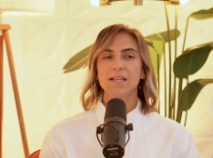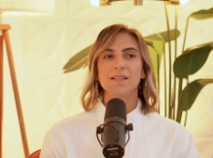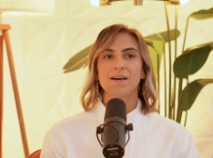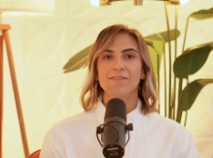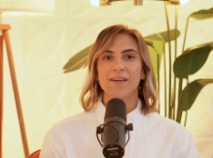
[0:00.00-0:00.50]
I
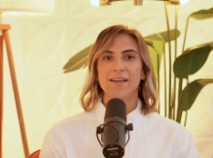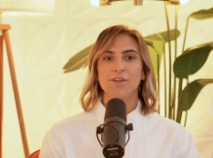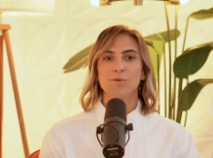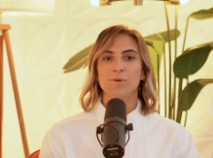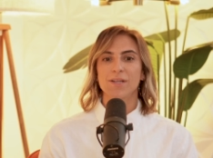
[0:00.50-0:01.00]
love that
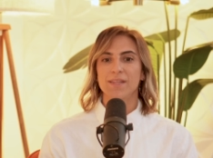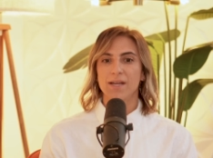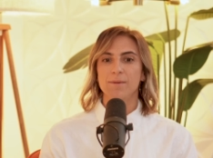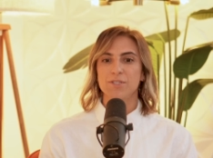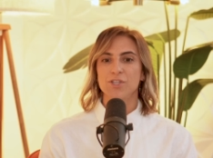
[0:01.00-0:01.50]
you brought that
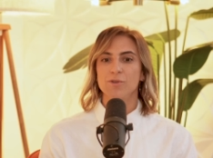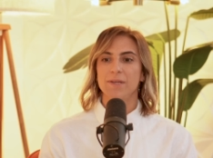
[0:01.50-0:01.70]
up too,